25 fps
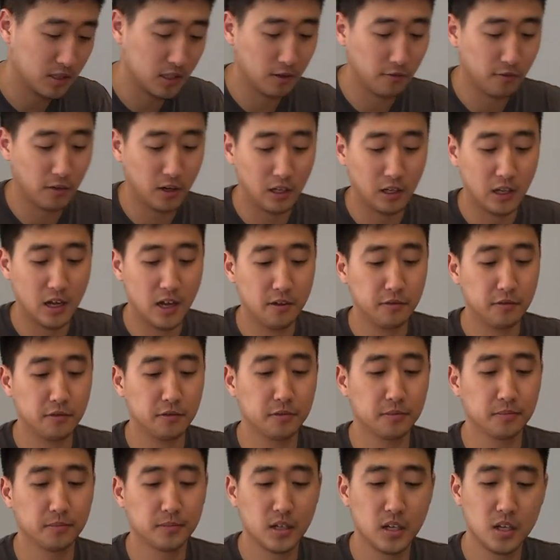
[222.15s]
they fall
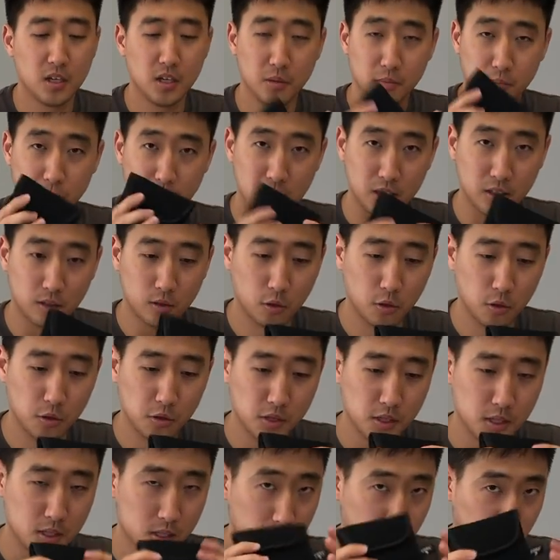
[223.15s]
off. But the whole
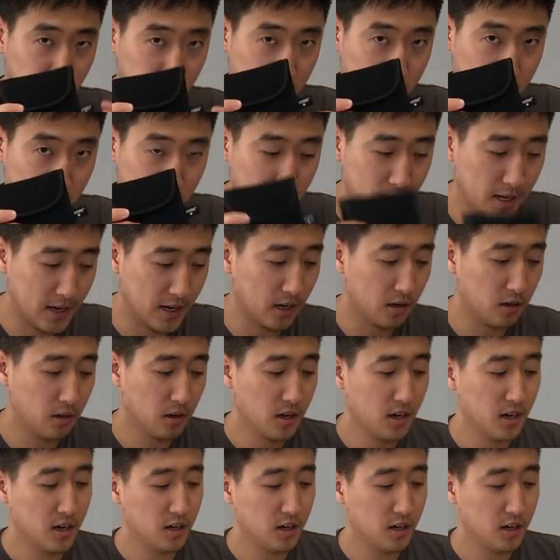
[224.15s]
system fits in there.